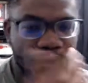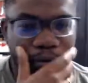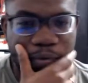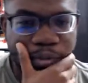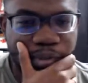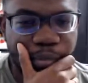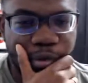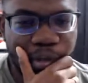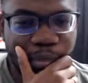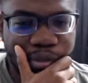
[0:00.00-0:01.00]
So I'm not
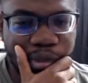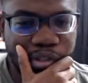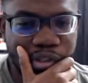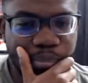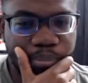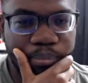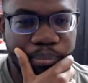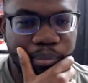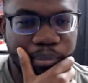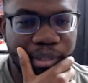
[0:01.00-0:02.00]
able to actually
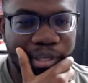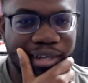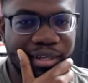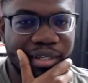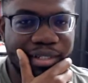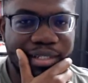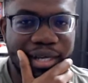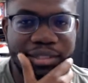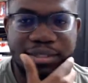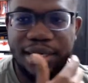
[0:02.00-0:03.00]
get the
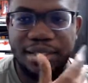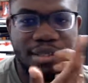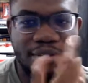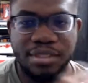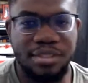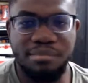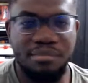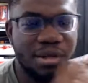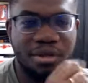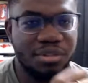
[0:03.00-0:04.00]
exact size. So
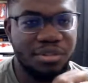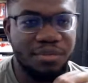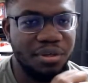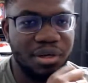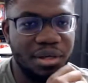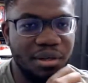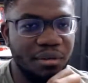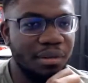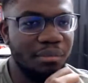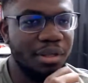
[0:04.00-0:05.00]
I'll just figure that out.
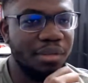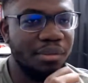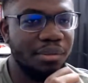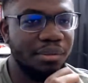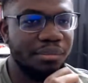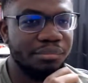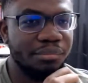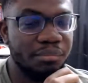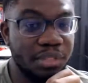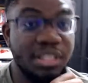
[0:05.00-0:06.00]
I mean,
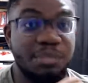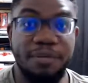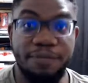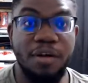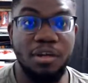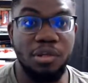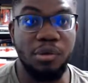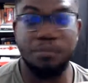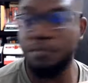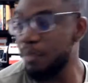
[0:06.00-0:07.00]
this has been fun though
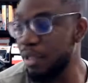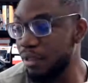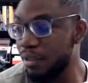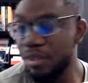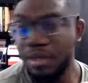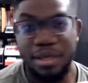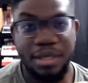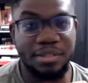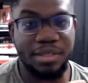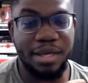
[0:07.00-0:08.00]
for me.
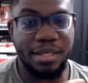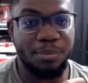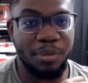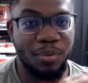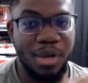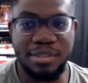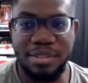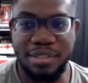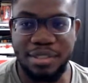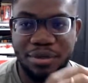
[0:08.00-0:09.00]
It's been a while since I
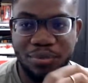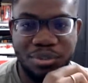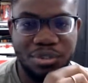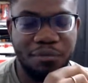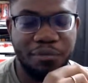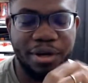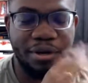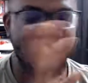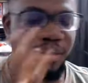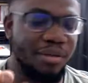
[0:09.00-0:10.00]
tinkered with software,
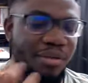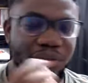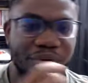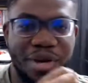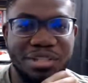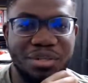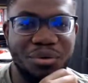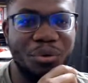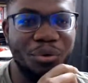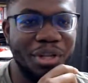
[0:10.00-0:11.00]
and I know it's not writing
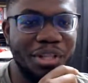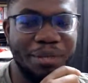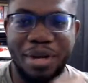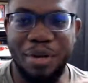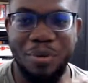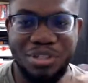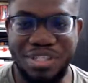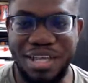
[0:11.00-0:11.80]
code or anything, but I always just like